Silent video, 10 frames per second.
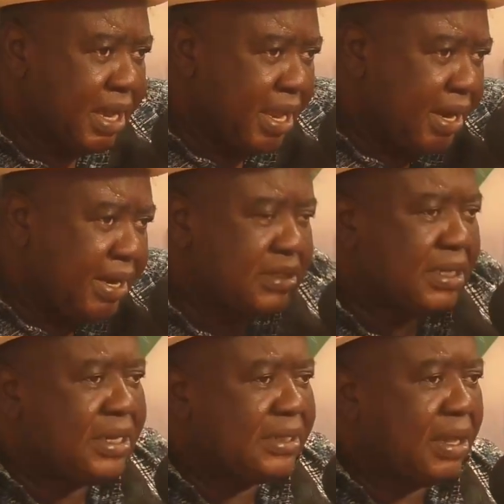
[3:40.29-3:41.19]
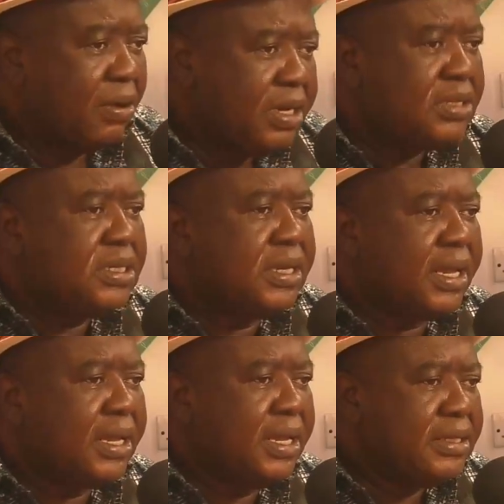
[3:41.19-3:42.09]
And a national theater only see here
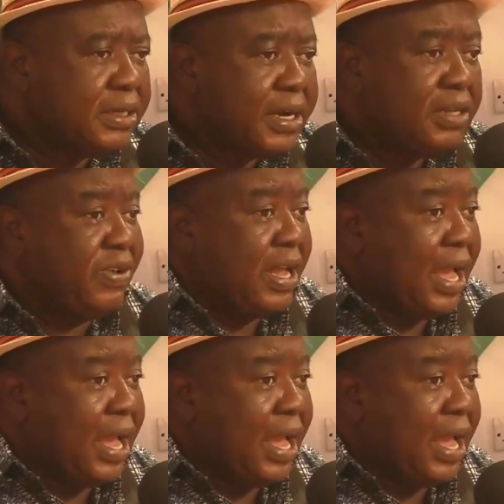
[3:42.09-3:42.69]
integrative